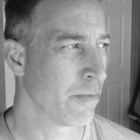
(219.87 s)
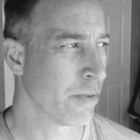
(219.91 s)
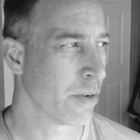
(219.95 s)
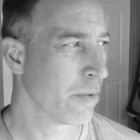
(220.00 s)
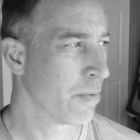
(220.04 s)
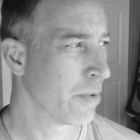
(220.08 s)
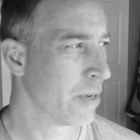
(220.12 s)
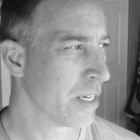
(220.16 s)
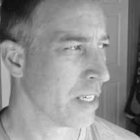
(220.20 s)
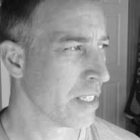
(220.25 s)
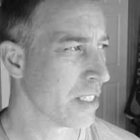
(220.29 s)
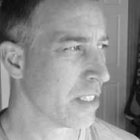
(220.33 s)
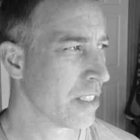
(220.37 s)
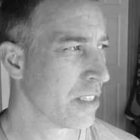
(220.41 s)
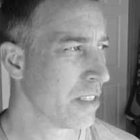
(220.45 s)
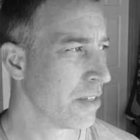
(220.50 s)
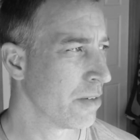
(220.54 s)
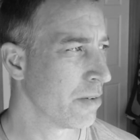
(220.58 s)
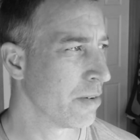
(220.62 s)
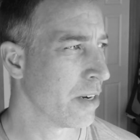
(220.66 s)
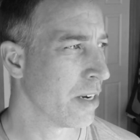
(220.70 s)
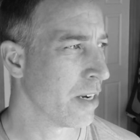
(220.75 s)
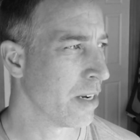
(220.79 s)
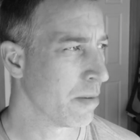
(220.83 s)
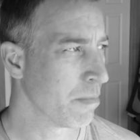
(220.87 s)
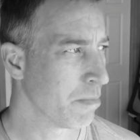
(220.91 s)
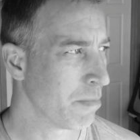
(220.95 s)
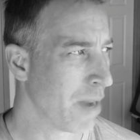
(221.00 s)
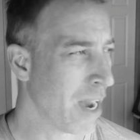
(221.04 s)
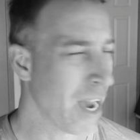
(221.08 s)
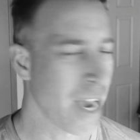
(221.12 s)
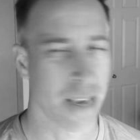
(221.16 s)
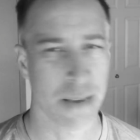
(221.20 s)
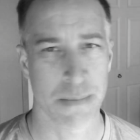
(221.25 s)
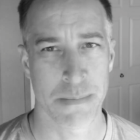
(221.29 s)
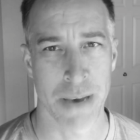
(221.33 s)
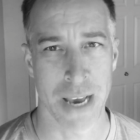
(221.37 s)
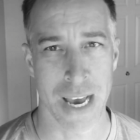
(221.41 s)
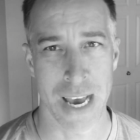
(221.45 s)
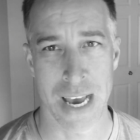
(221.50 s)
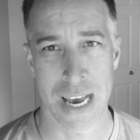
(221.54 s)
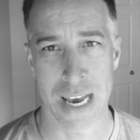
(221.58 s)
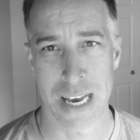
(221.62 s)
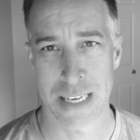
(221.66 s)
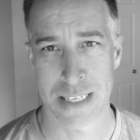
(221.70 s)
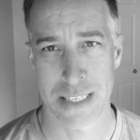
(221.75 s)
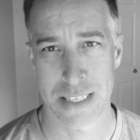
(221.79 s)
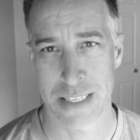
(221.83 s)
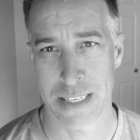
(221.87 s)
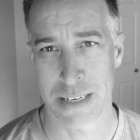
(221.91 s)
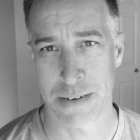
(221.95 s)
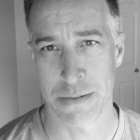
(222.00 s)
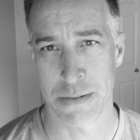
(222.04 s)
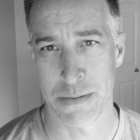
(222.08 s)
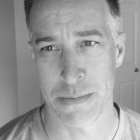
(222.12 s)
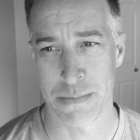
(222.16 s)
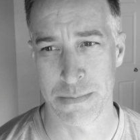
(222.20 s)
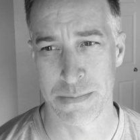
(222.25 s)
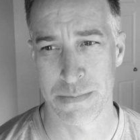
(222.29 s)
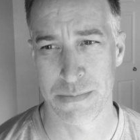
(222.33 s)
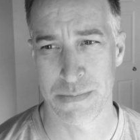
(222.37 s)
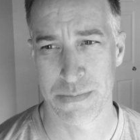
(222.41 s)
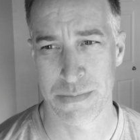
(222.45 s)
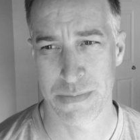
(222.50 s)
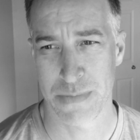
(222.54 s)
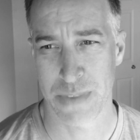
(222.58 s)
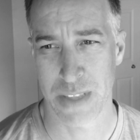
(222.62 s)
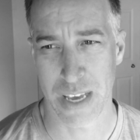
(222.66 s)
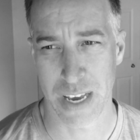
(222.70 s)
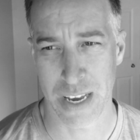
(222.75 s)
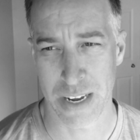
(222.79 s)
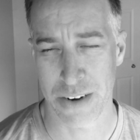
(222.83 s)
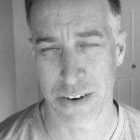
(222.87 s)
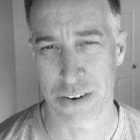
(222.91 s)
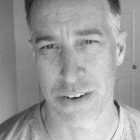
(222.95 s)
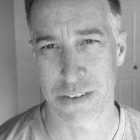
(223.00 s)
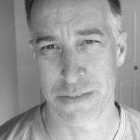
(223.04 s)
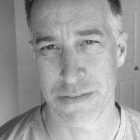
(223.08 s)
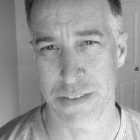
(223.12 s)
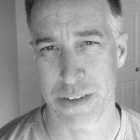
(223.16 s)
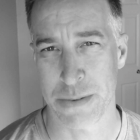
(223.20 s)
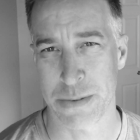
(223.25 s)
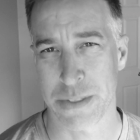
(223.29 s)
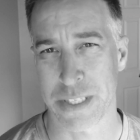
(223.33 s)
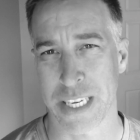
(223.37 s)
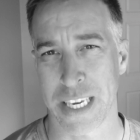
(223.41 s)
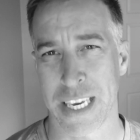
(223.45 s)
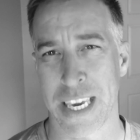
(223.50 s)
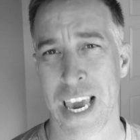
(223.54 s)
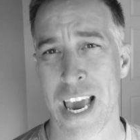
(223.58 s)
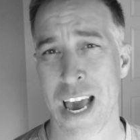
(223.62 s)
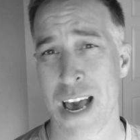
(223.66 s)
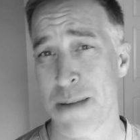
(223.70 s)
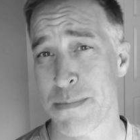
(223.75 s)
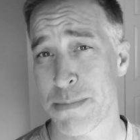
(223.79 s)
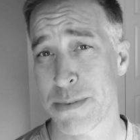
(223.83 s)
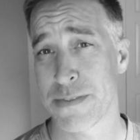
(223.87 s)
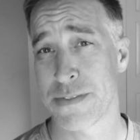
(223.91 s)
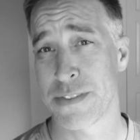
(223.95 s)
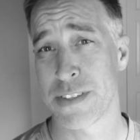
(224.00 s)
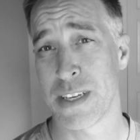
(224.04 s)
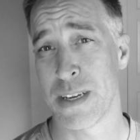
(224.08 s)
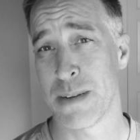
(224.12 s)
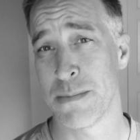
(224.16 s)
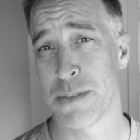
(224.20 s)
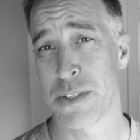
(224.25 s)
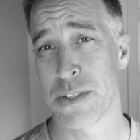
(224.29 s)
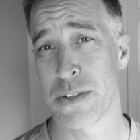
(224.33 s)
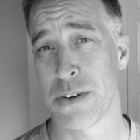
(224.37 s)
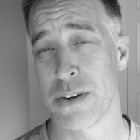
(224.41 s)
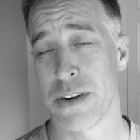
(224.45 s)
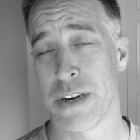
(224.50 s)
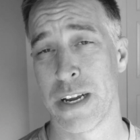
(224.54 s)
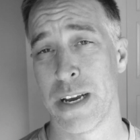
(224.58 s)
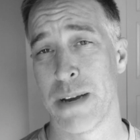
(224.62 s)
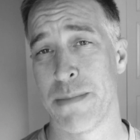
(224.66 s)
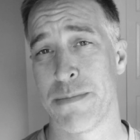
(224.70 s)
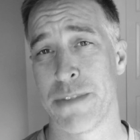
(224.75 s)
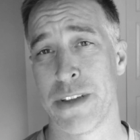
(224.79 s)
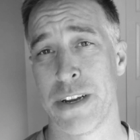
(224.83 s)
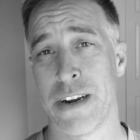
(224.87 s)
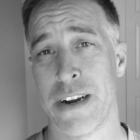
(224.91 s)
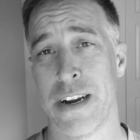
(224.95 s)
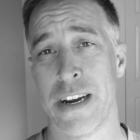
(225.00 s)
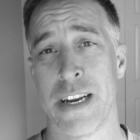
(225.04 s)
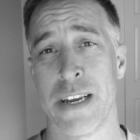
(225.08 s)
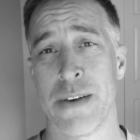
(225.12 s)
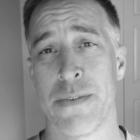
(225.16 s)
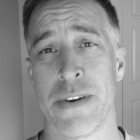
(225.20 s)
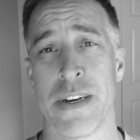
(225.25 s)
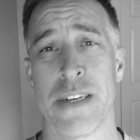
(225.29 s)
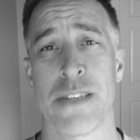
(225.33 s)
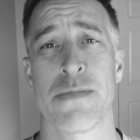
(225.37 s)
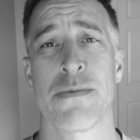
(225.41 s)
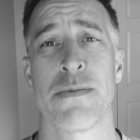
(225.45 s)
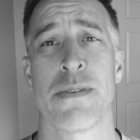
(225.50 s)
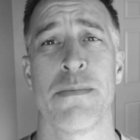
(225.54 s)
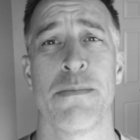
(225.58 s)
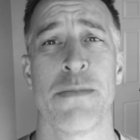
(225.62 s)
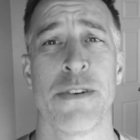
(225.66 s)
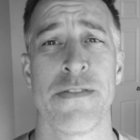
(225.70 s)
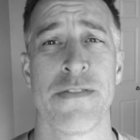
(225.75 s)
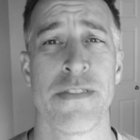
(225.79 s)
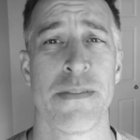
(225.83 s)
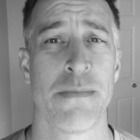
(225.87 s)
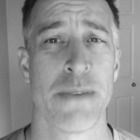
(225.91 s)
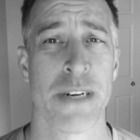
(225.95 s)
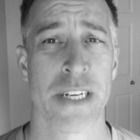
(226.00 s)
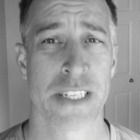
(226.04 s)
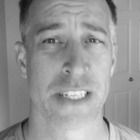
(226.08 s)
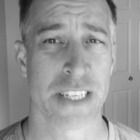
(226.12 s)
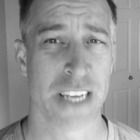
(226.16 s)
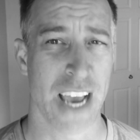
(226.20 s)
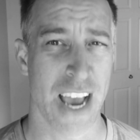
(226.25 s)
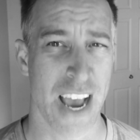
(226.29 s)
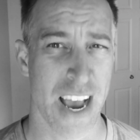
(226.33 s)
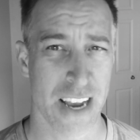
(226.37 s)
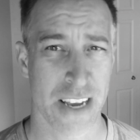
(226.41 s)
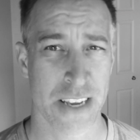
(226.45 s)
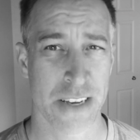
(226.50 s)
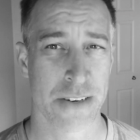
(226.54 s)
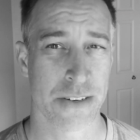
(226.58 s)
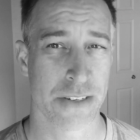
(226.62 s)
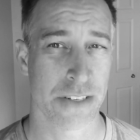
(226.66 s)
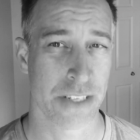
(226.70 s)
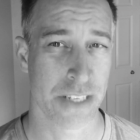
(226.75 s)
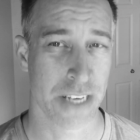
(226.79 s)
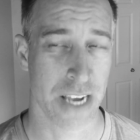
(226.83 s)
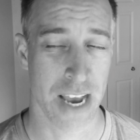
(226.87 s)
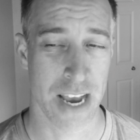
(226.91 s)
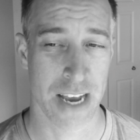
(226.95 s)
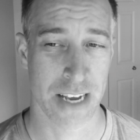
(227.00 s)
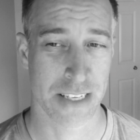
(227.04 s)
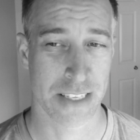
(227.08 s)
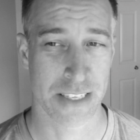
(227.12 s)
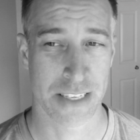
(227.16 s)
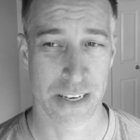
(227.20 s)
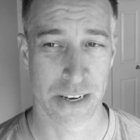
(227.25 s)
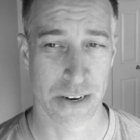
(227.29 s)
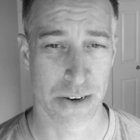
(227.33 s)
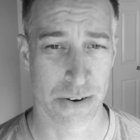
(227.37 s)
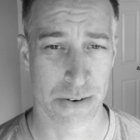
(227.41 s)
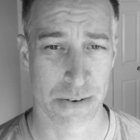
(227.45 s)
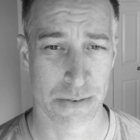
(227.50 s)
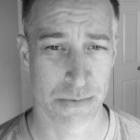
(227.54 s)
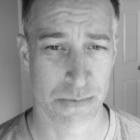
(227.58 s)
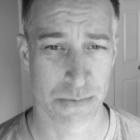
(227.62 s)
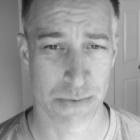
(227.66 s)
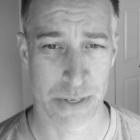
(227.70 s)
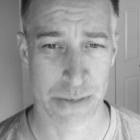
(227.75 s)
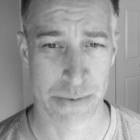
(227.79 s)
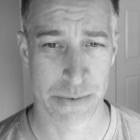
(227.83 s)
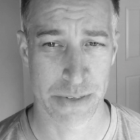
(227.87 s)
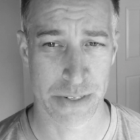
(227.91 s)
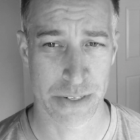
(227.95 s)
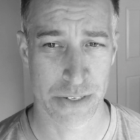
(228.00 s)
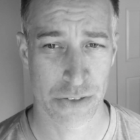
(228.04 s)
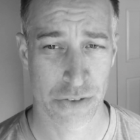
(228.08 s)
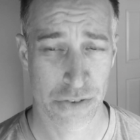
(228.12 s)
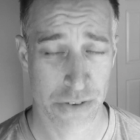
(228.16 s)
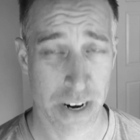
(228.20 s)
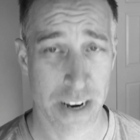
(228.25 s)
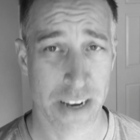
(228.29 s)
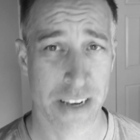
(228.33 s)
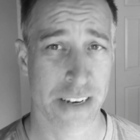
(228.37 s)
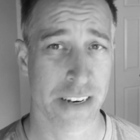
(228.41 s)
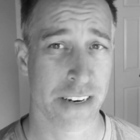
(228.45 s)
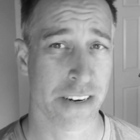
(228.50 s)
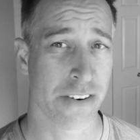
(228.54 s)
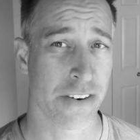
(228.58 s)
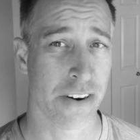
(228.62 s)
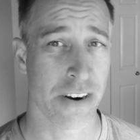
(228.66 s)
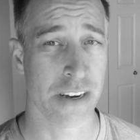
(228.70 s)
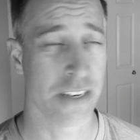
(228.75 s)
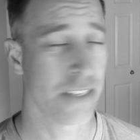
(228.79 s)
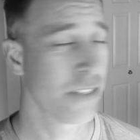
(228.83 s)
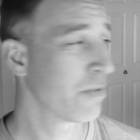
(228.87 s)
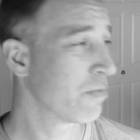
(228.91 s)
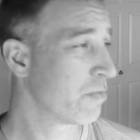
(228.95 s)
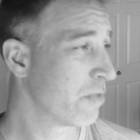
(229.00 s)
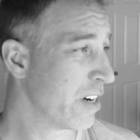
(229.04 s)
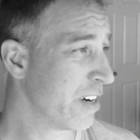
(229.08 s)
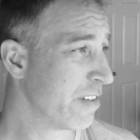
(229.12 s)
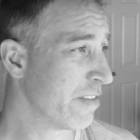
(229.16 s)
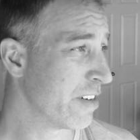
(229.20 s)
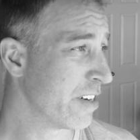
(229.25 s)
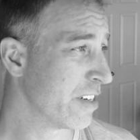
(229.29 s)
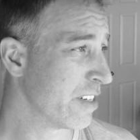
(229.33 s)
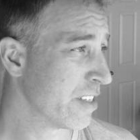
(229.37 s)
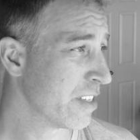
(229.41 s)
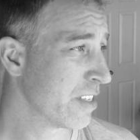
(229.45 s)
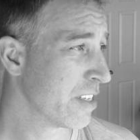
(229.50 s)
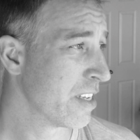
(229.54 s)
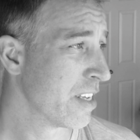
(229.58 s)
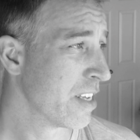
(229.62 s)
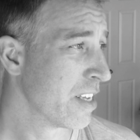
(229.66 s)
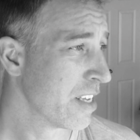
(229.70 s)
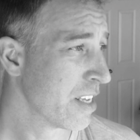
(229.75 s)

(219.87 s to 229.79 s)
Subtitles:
We went to Mac Pass. I don't know if there was a camp of some sort up there. Anyways, we moved a bunch of ATCO shacks out and we were trucking across rivers.